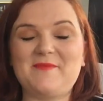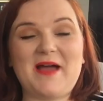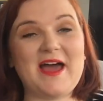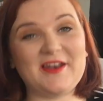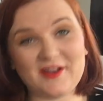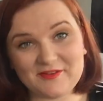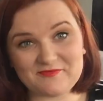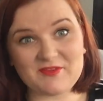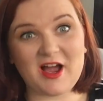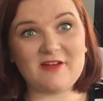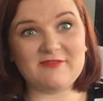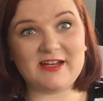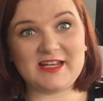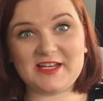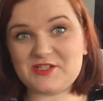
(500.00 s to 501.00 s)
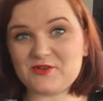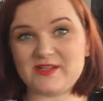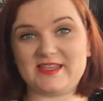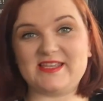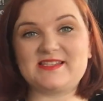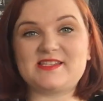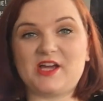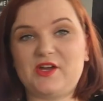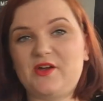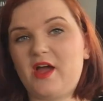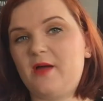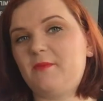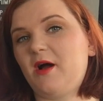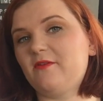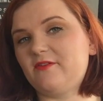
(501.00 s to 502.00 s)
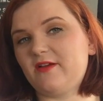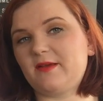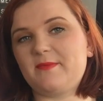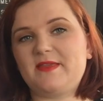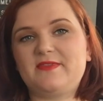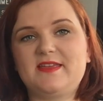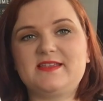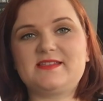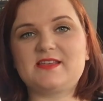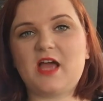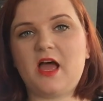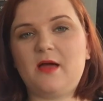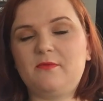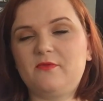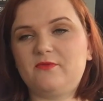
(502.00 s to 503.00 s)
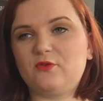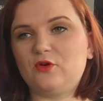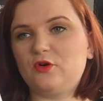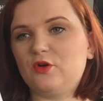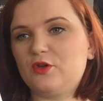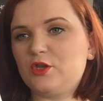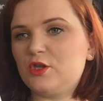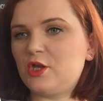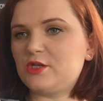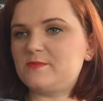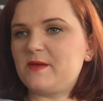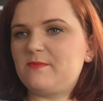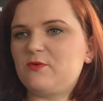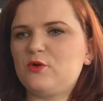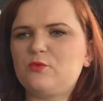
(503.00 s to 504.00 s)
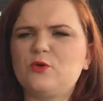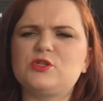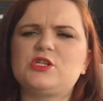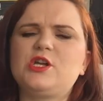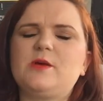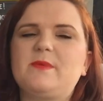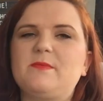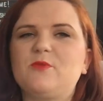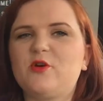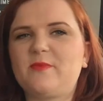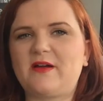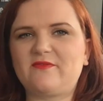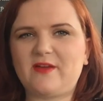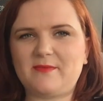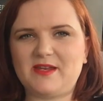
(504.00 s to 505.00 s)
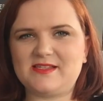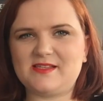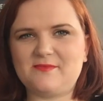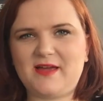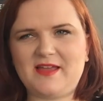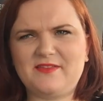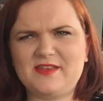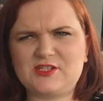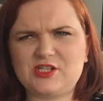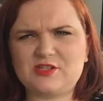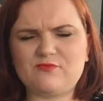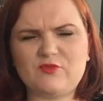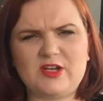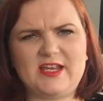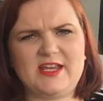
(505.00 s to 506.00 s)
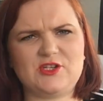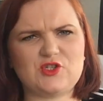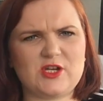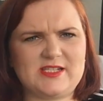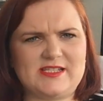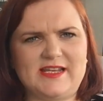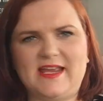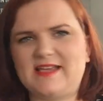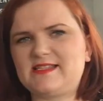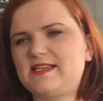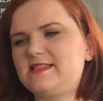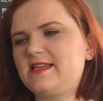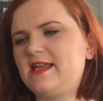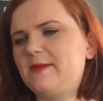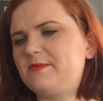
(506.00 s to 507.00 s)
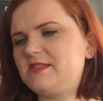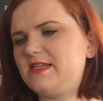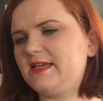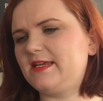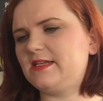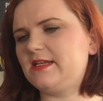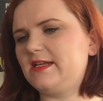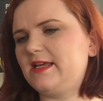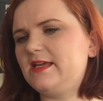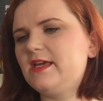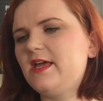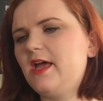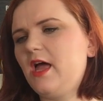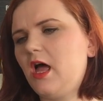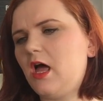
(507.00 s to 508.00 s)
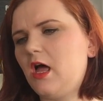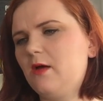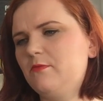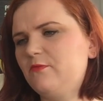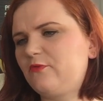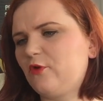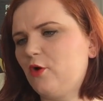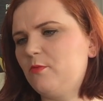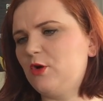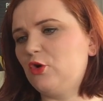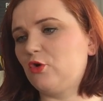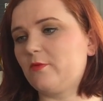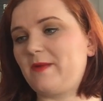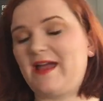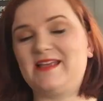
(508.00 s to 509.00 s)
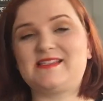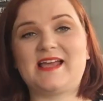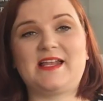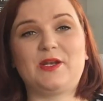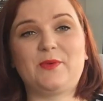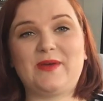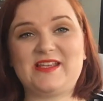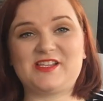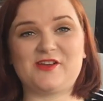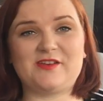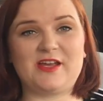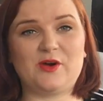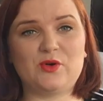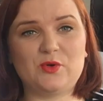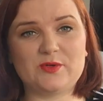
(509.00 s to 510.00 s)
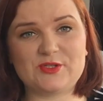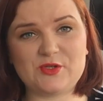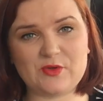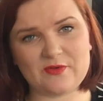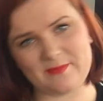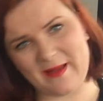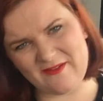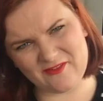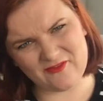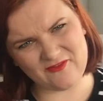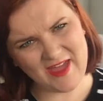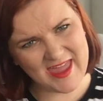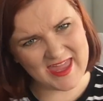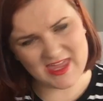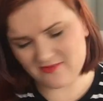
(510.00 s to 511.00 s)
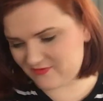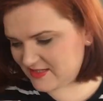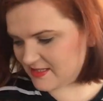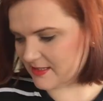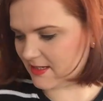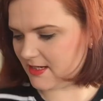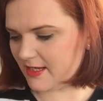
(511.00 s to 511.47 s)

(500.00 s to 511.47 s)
Um, and I, I really enjoyed this. So um, I would recommend this um, for those people who want to know a bit more about feminism. And there's just some really interesting essays in here, particularly um, from Laura Bates and Louise O'Neill, who are two of my faves.